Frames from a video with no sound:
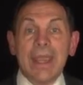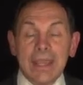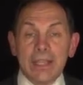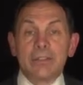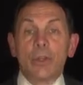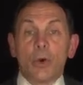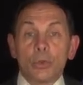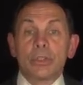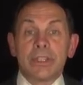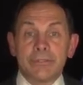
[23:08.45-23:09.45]
and
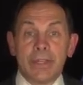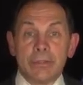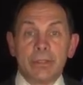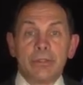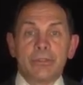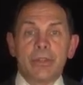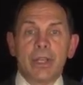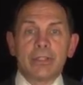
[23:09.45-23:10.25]
only veterans